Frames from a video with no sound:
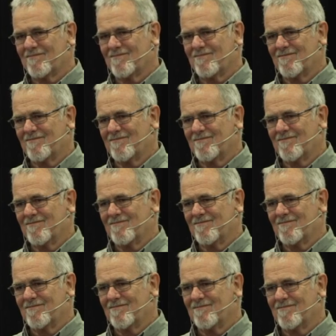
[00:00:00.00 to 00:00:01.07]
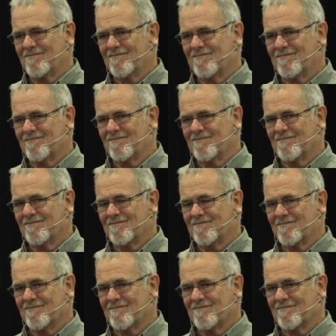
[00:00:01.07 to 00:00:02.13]

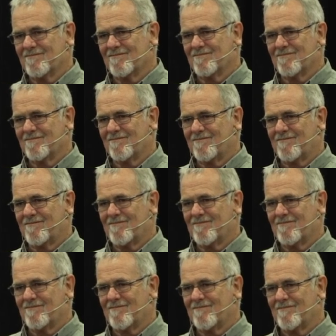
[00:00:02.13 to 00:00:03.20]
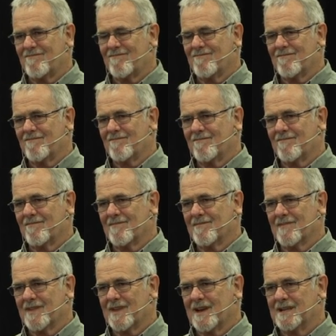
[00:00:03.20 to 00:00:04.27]

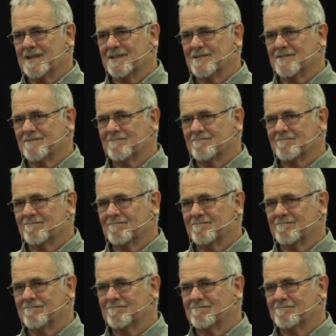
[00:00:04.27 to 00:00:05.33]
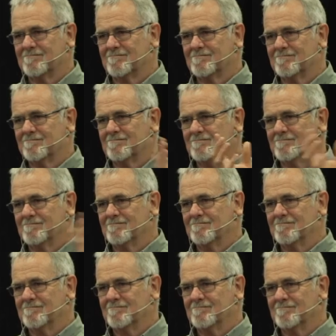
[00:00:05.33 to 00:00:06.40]

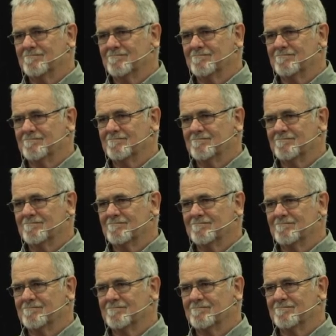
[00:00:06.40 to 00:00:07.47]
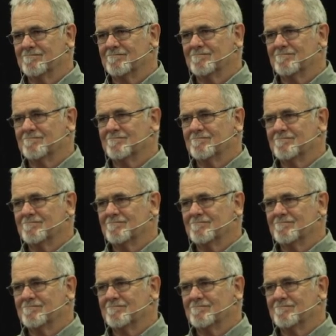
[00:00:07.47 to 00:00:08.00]
No words are spoken by the person on screen.